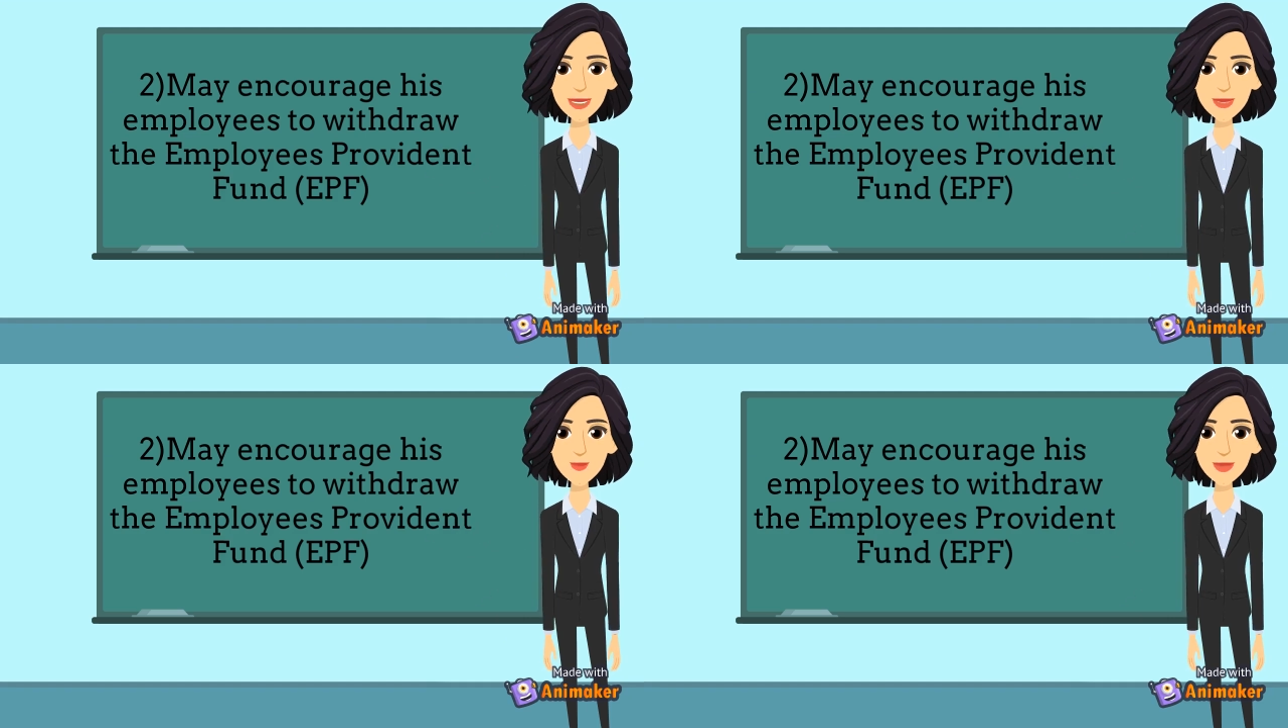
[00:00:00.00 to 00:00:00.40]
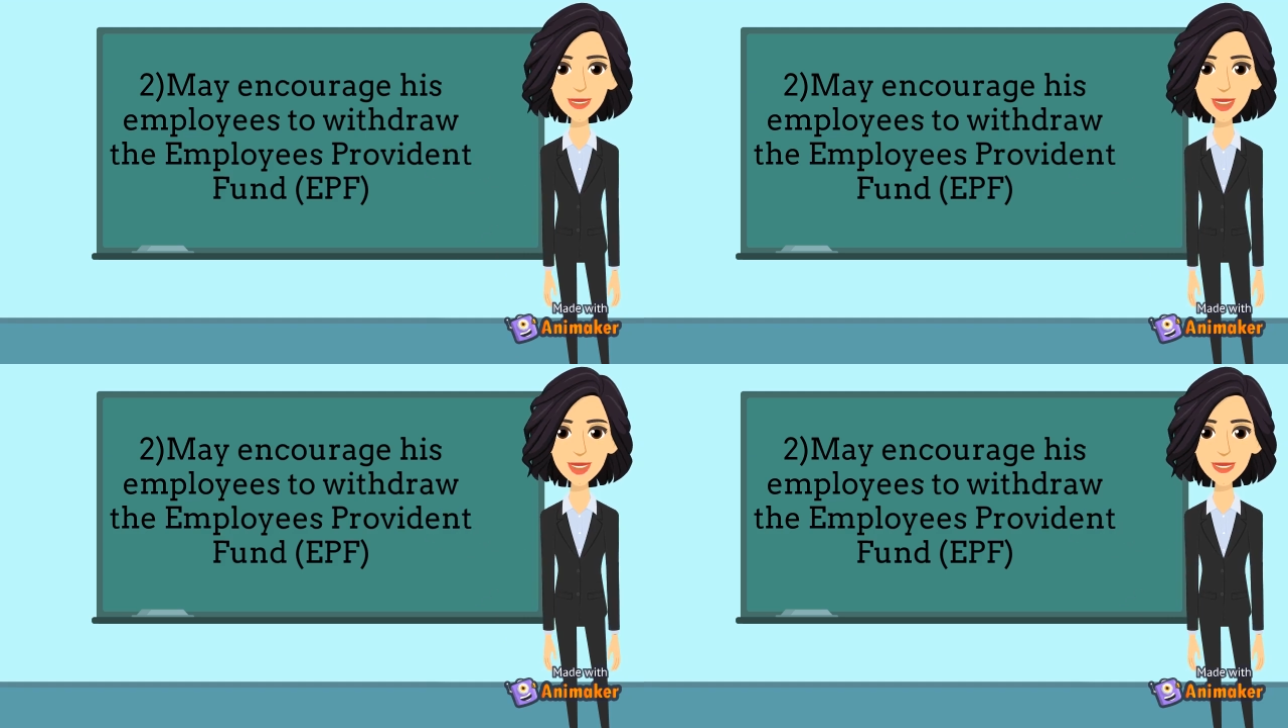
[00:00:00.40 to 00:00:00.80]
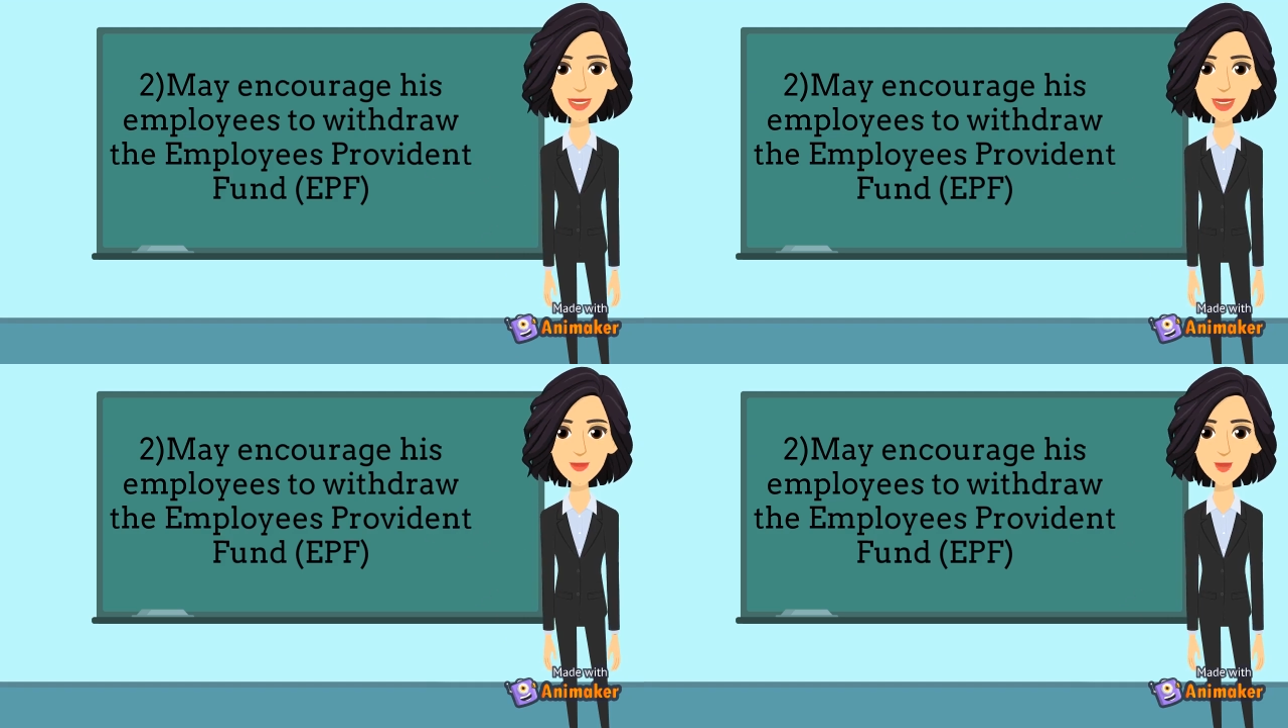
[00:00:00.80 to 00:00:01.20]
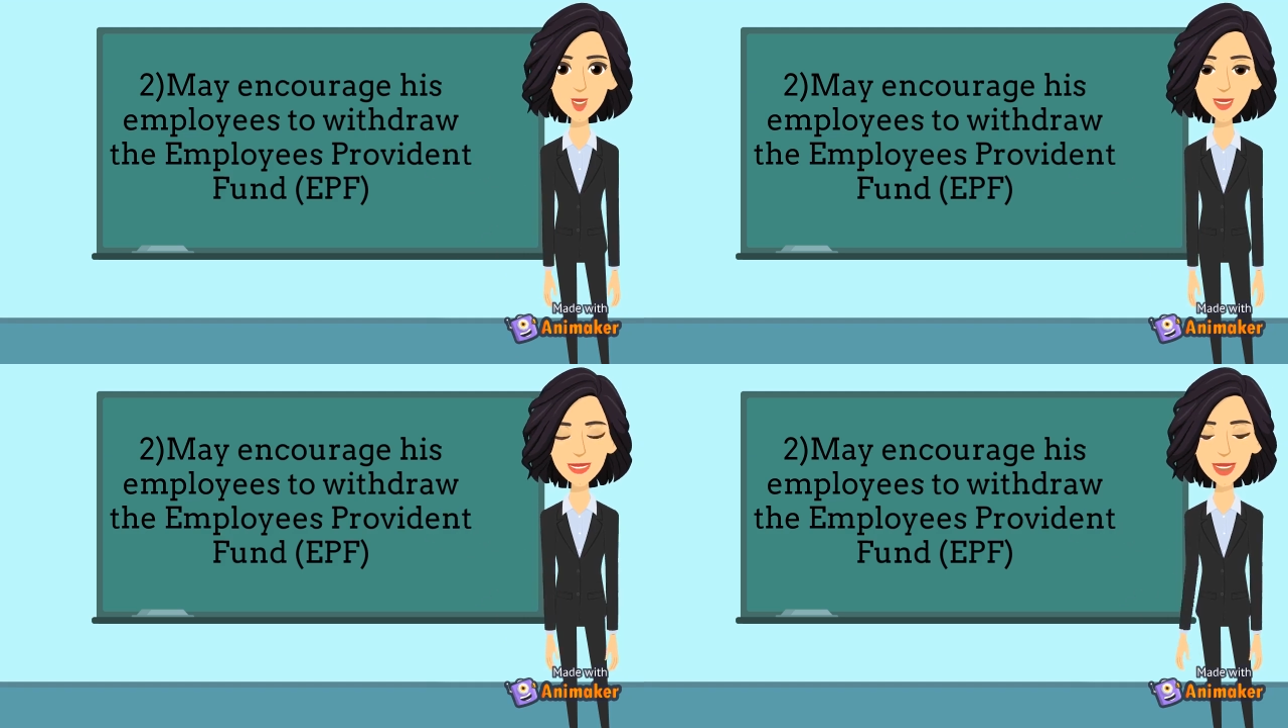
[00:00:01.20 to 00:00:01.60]
aligned with recent
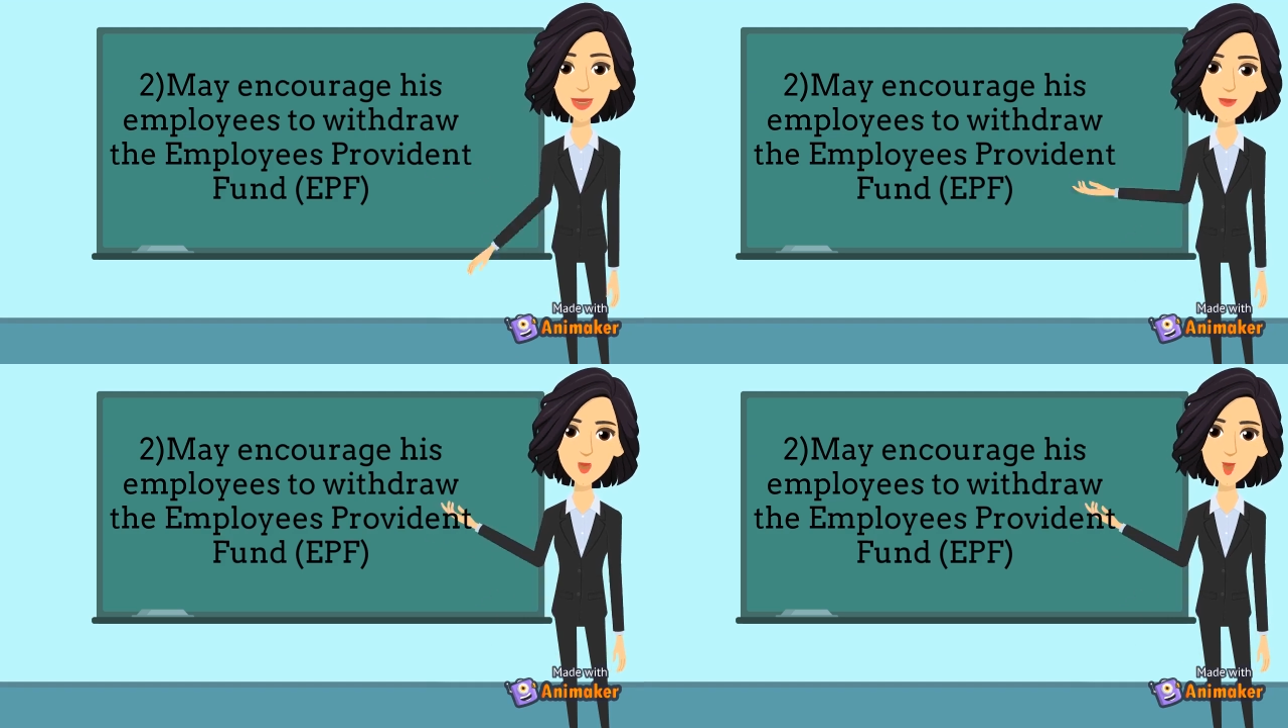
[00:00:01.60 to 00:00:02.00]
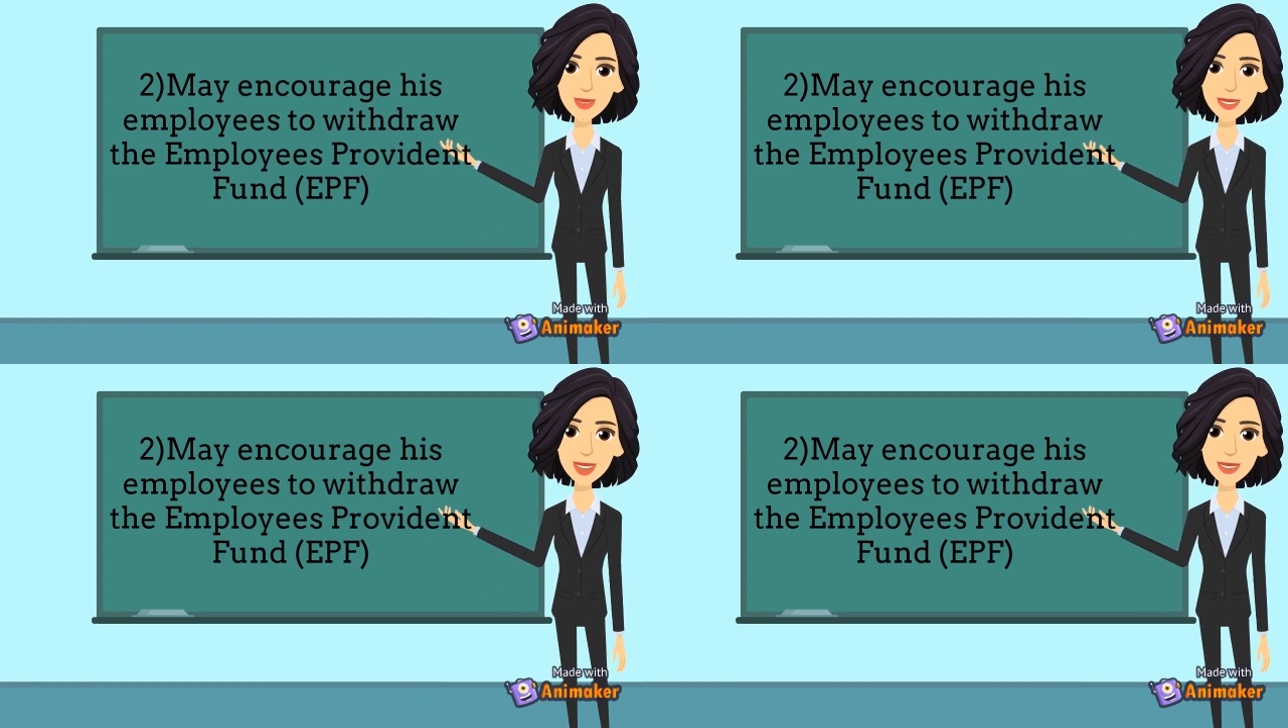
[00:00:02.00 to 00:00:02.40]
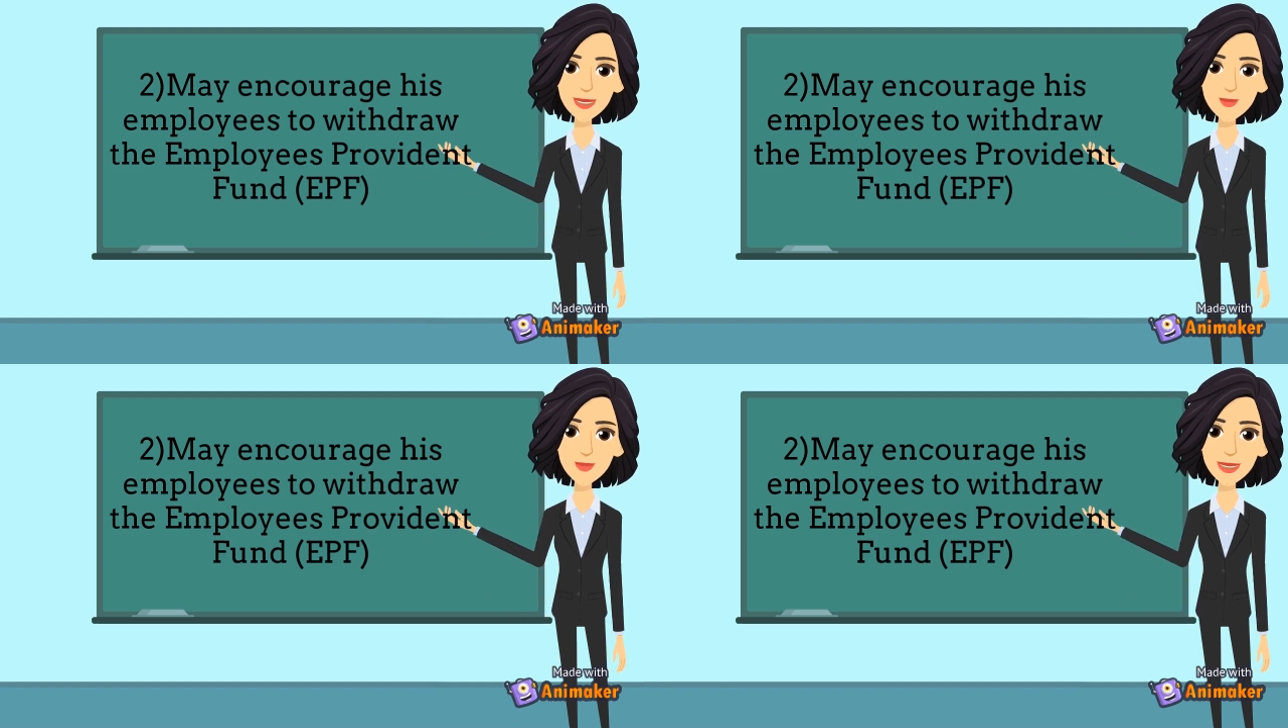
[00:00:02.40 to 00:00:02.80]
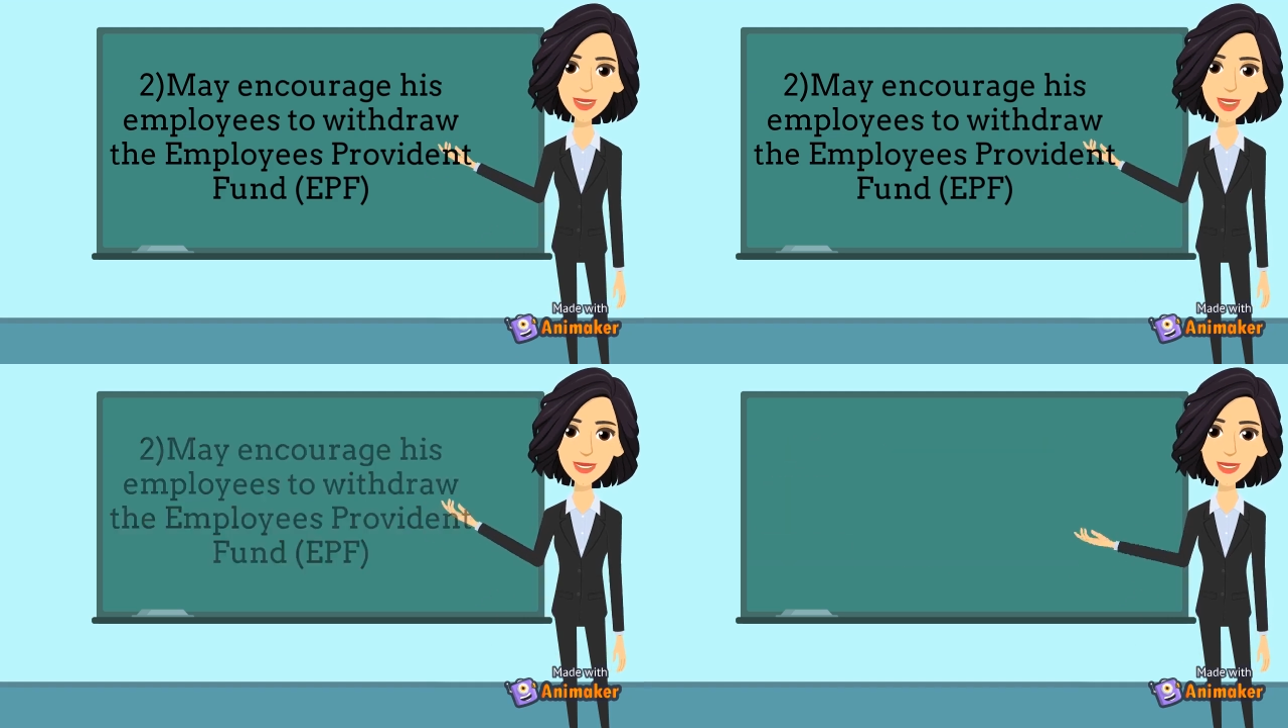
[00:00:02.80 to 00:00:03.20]
government policy to help its
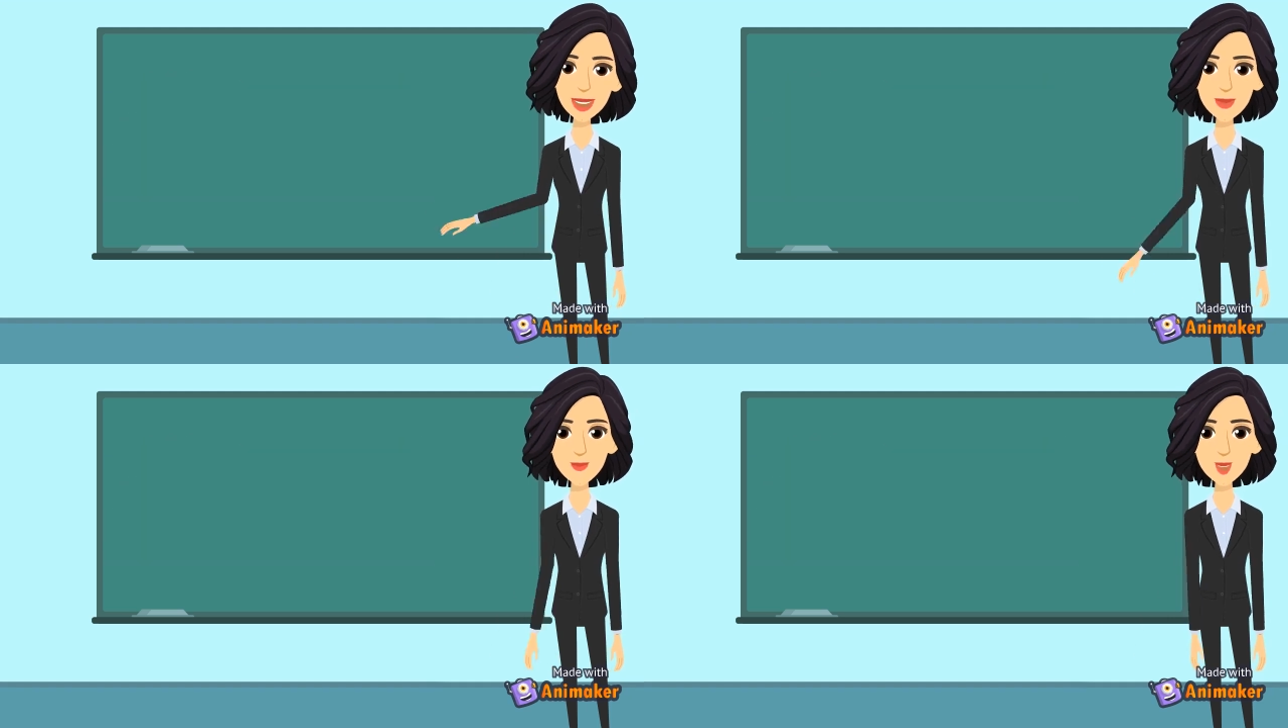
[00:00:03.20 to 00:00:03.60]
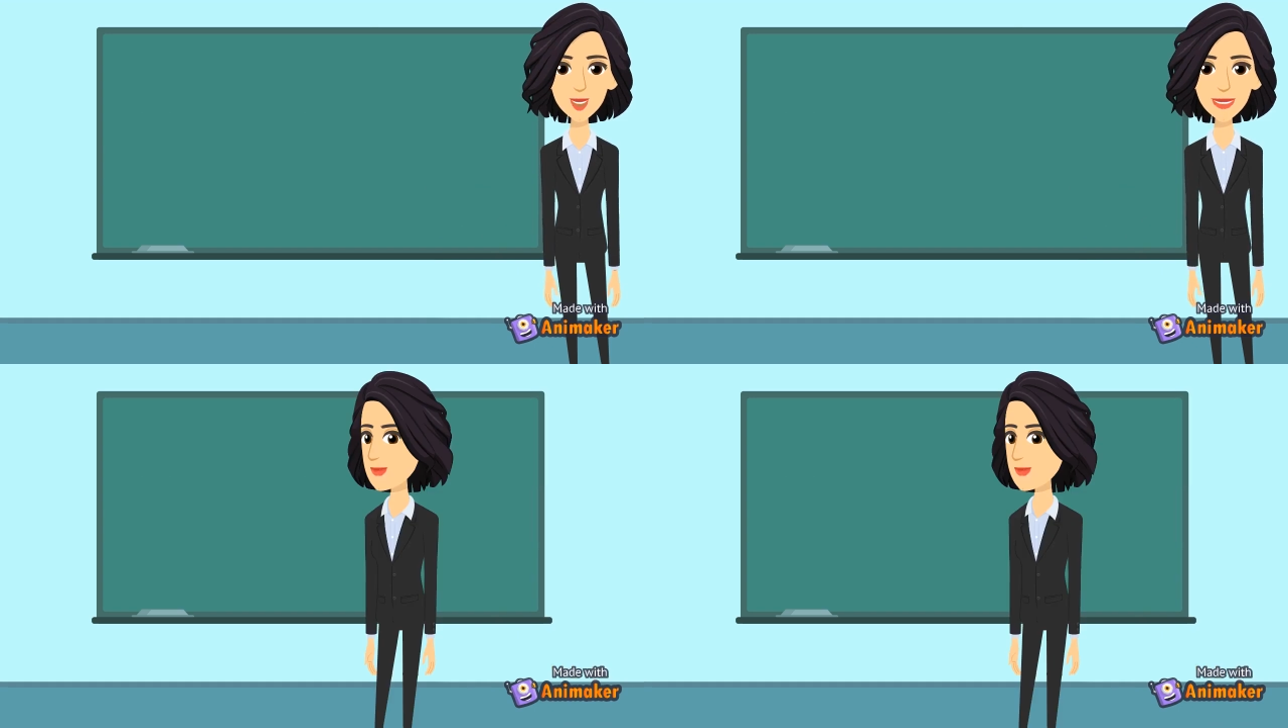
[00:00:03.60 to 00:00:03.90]
employees' financial